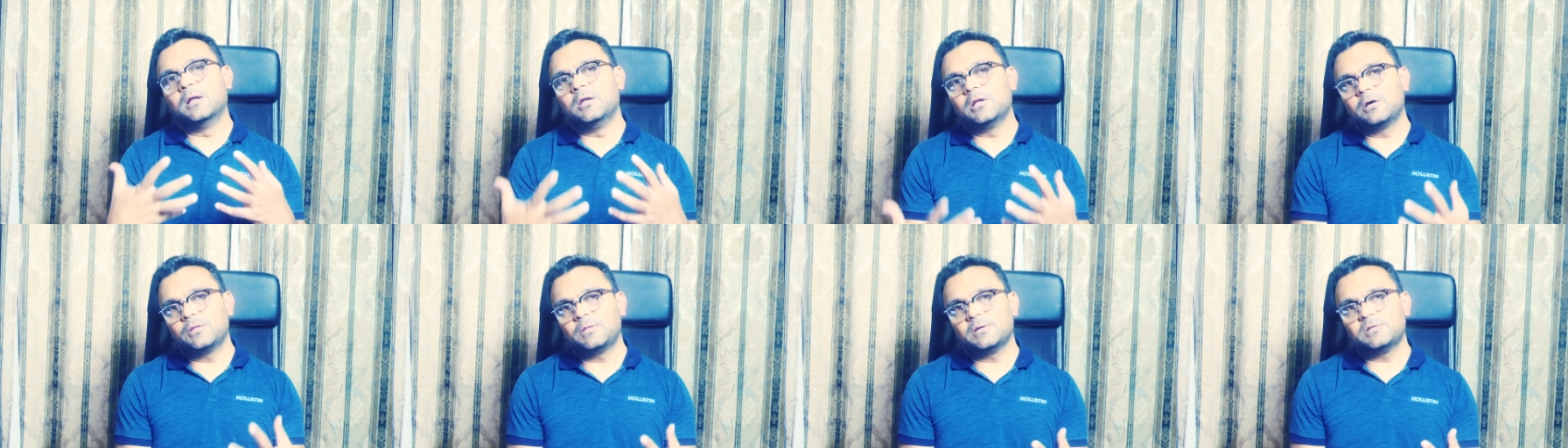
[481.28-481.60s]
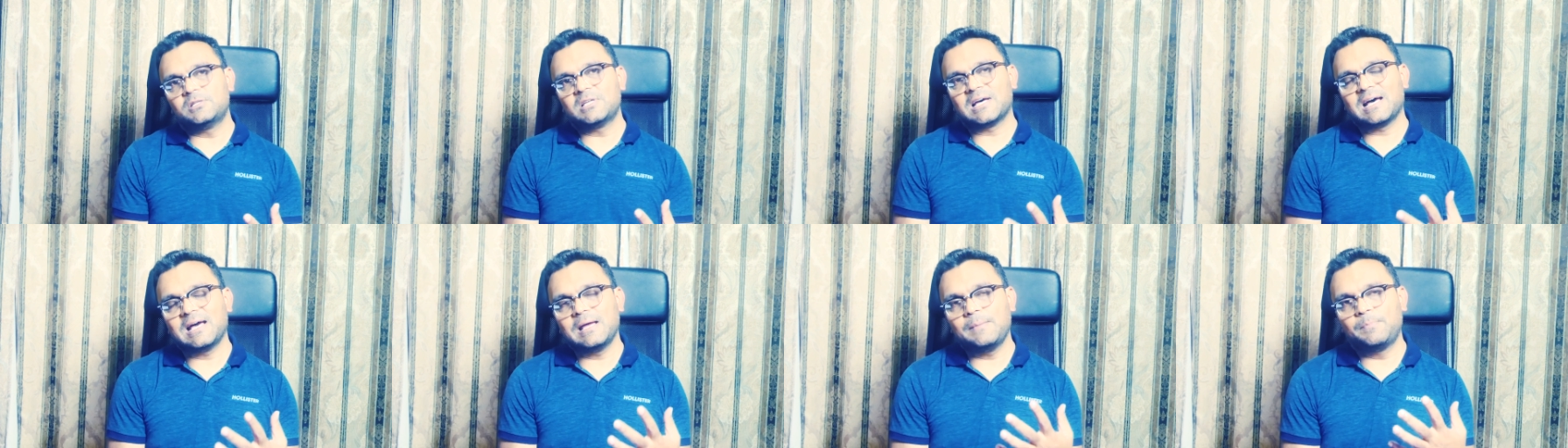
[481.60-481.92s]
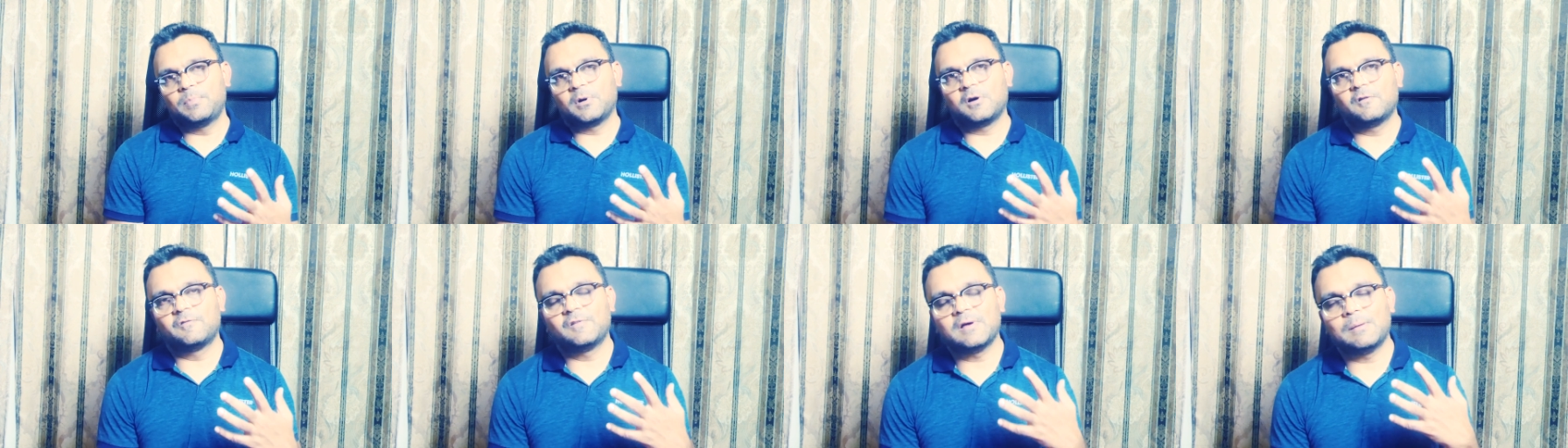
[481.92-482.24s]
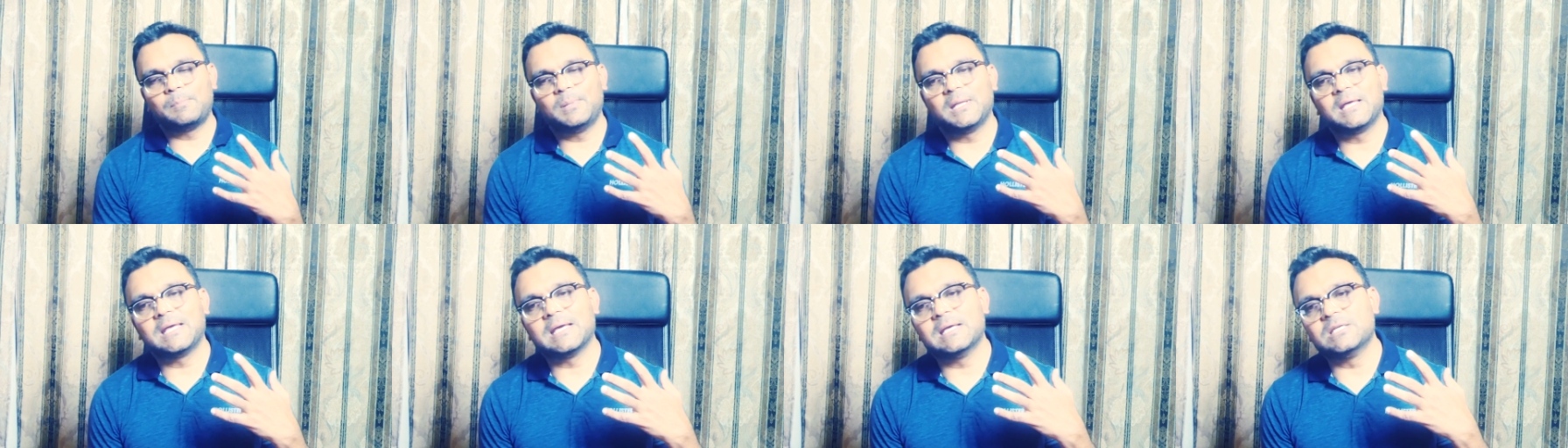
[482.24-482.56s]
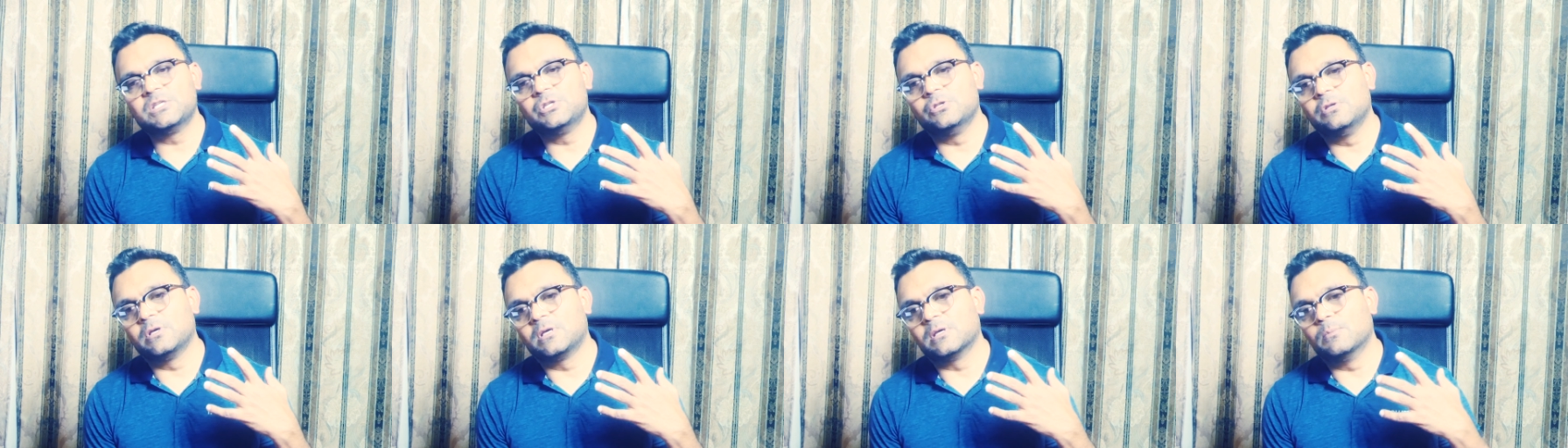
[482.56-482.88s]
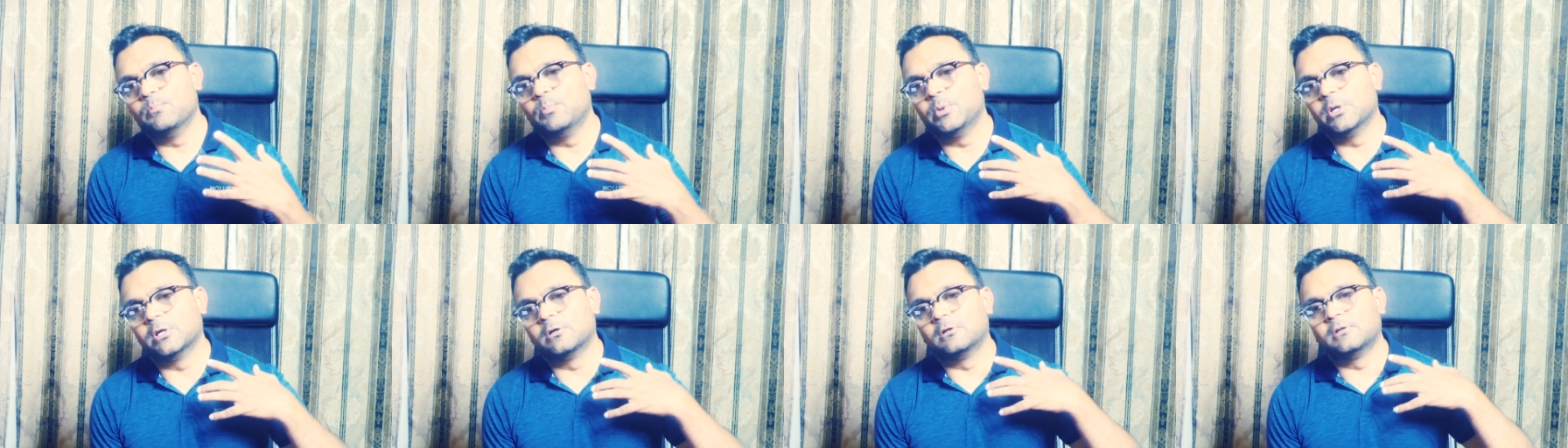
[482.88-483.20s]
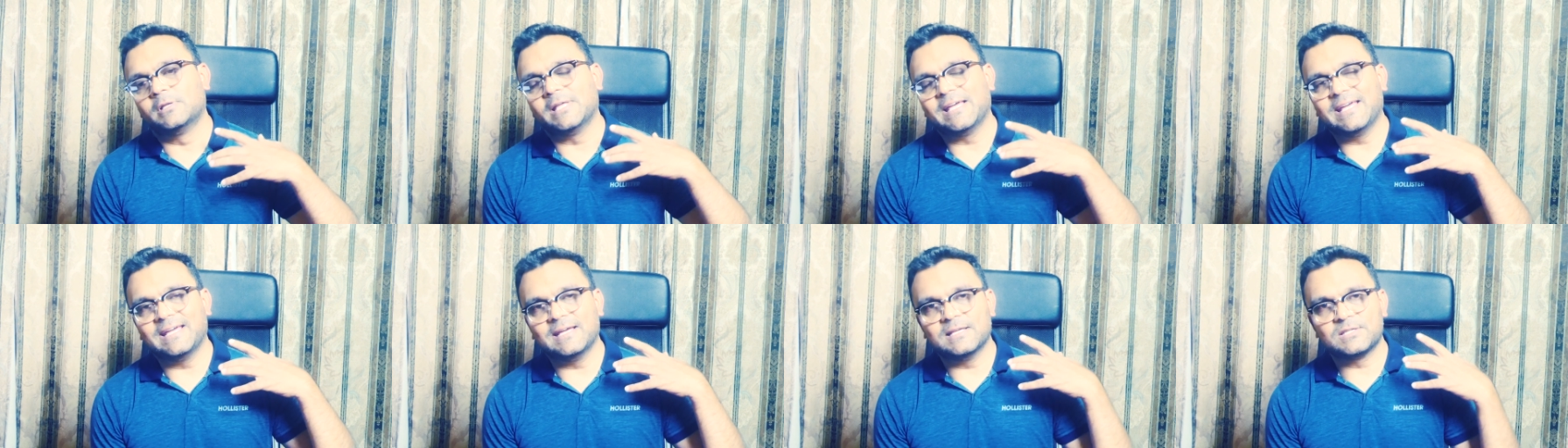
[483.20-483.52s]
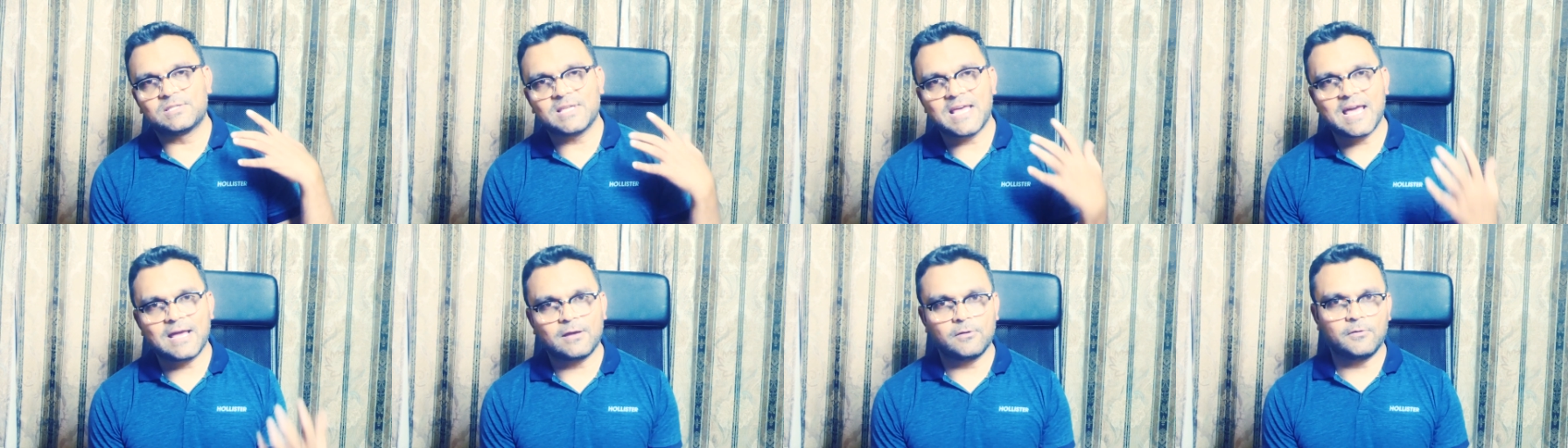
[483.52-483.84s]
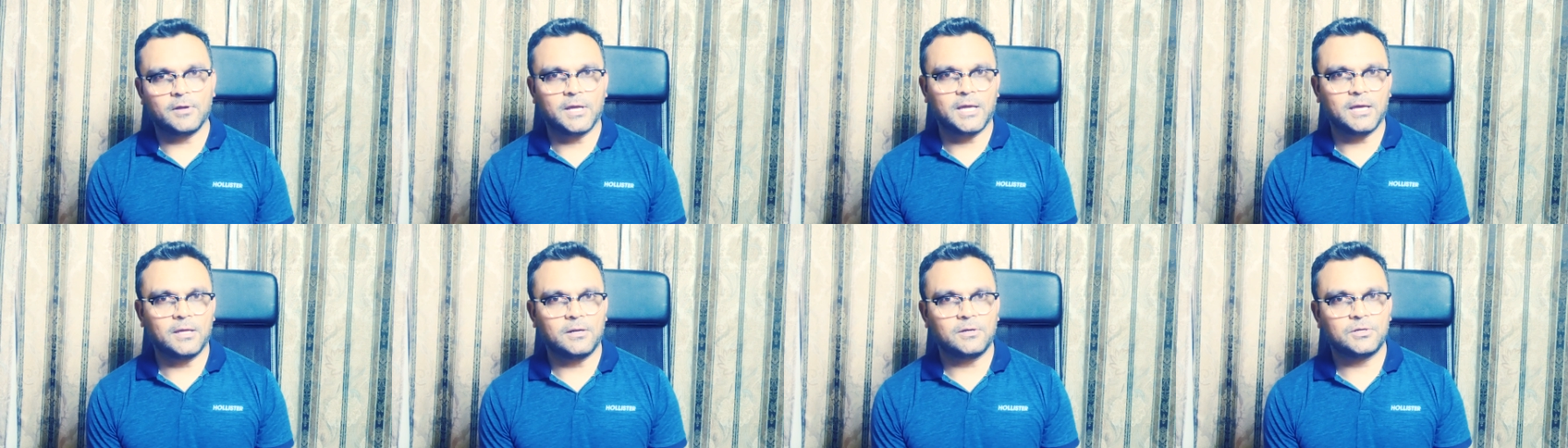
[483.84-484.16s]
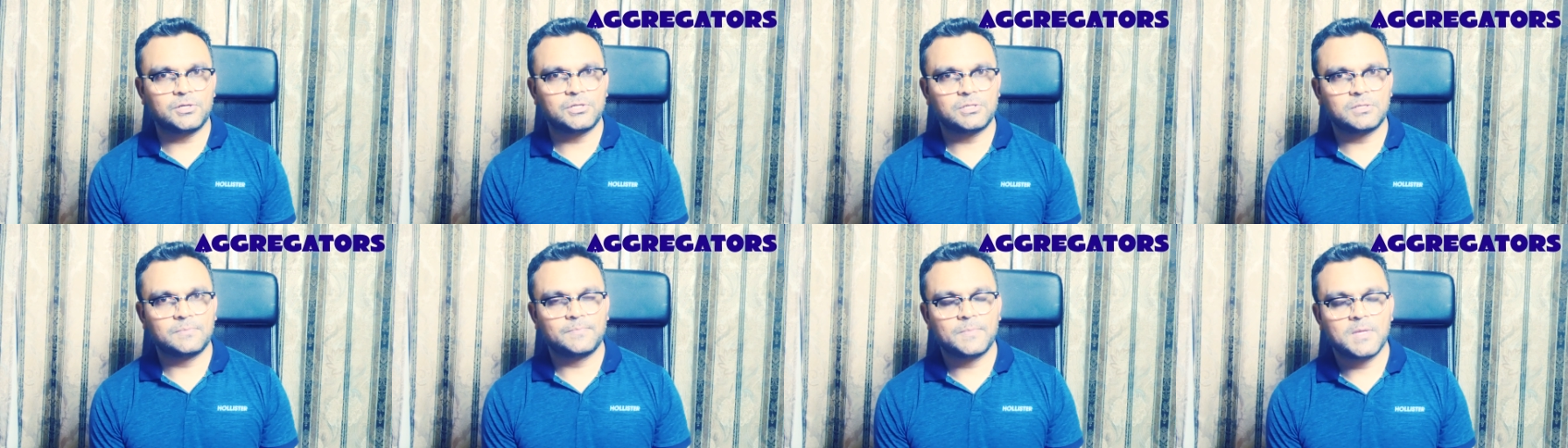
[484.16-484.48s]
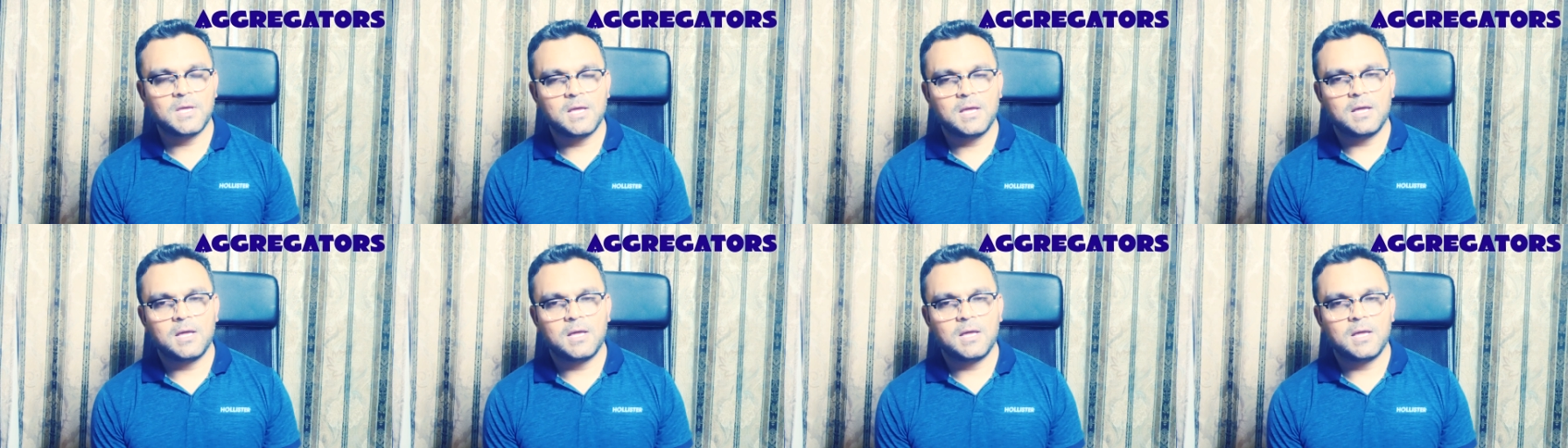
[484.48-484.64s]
Another type of application you can build is aggregators.